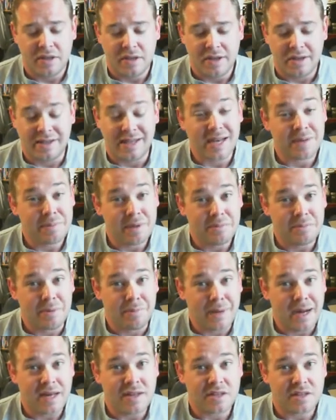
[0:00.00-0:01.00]
and a lot of people
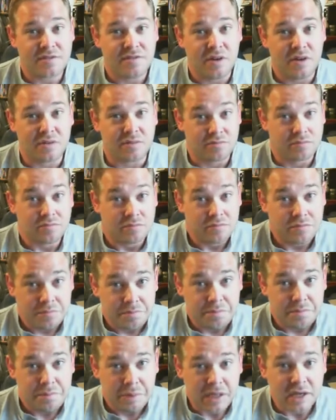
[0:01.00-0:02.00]
buy this phone
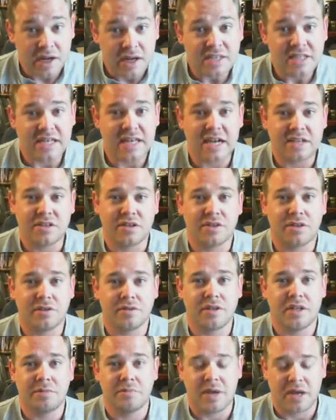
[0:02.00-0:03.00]
because it has a
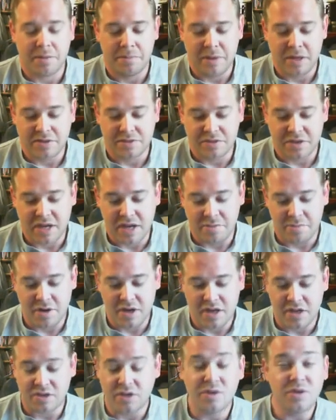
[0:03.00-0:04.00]
13 megapixel camera,
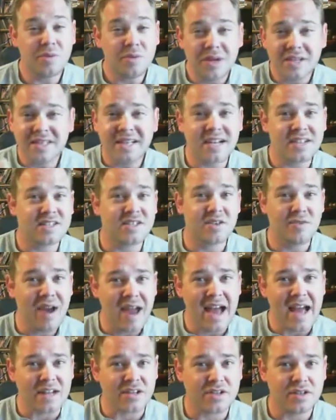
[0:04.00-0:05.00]
and you don't want that
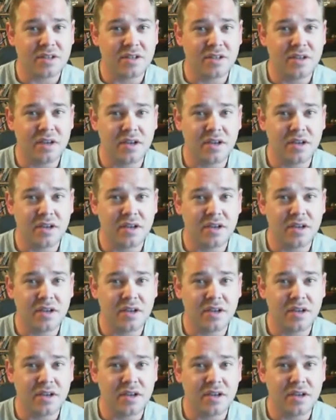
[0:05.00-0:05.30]
scratched,